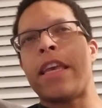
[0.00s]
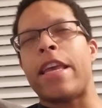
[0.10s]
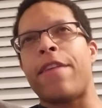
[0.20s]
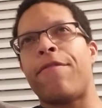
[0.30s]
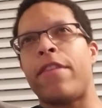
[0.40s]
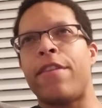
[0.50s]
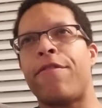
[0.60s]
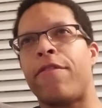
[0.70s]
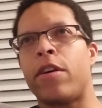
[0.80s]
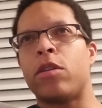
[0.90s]
if he
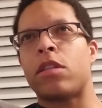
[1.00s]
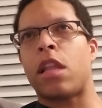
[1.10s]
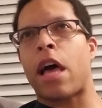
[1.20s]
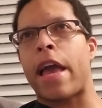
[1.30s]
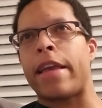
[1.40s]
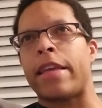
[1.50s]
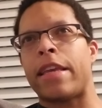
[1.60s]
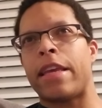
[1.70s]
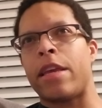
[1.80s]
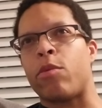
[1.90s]
feels
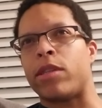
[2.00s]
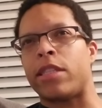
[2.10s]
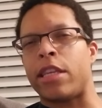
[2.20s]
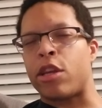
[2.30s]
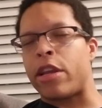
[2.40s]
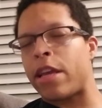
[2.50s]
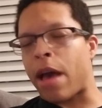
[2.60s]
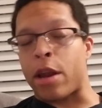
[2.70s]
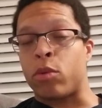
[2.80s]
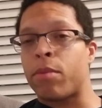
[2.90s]
like it was either,
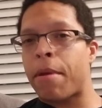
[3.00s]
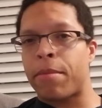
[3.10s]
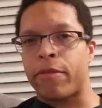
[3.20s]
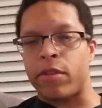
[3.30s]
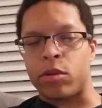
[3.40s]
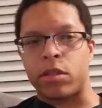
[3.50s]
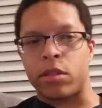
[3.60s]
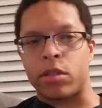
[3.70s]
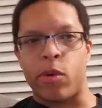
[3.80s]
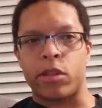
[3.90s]
I don't remember if it was
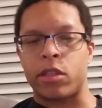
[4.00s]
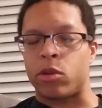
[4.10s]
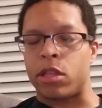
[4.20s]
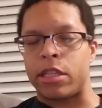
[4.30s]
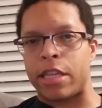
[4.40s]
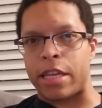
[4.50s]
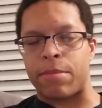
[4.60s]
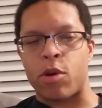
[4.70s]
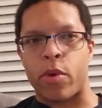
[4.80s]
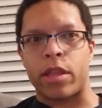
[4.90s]
Zach Wilson or the team,
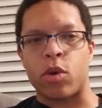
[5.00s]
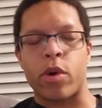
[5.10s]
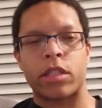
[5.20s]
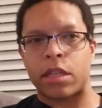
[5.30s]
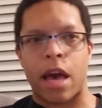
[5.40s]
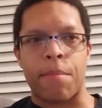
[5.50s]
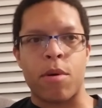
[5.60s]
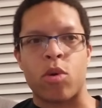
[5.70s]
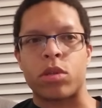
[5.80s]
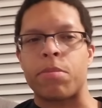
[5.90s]
the way the question got
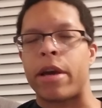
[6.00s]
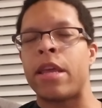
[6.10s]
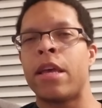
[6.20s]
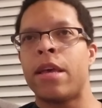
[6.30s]
posed, but